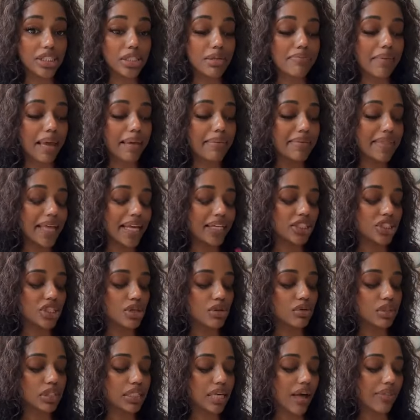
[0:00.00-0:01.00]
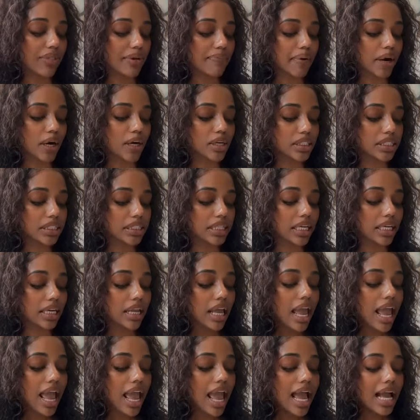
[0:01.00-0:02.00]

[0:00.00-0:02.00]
So maybe they chose the other person.